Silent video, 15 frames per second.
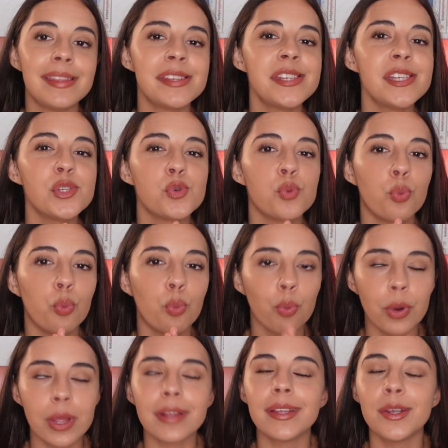This is
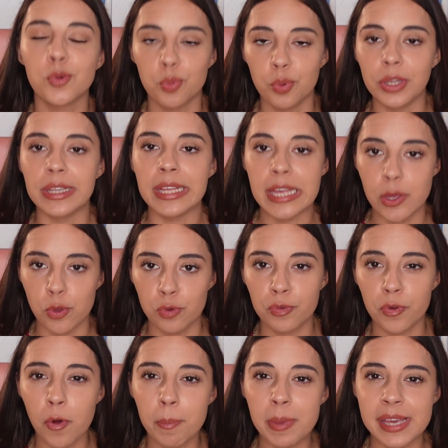really
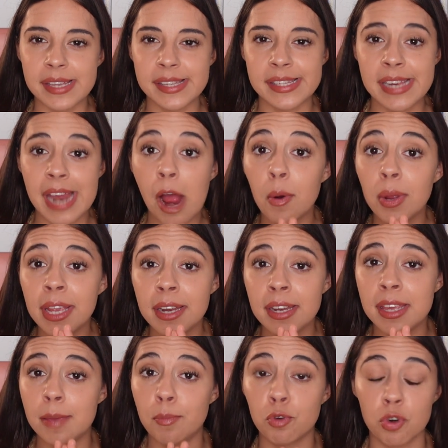useful because now I
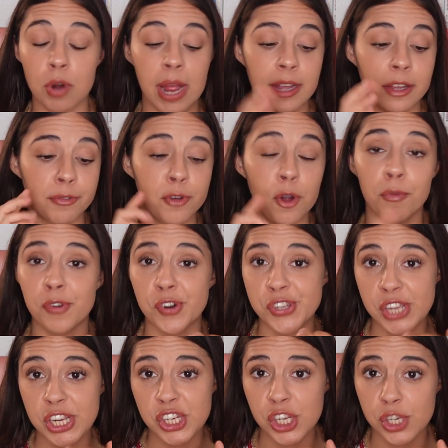can keep track of
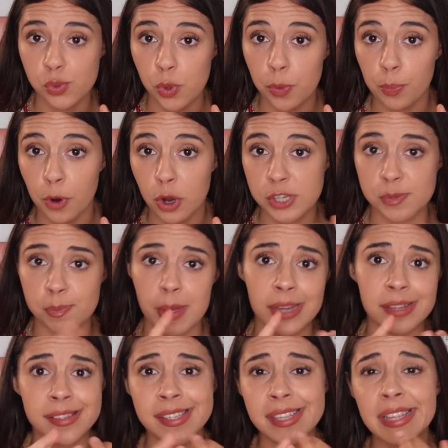conversations with
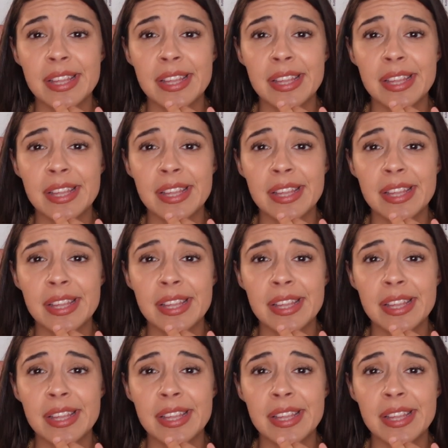prospects,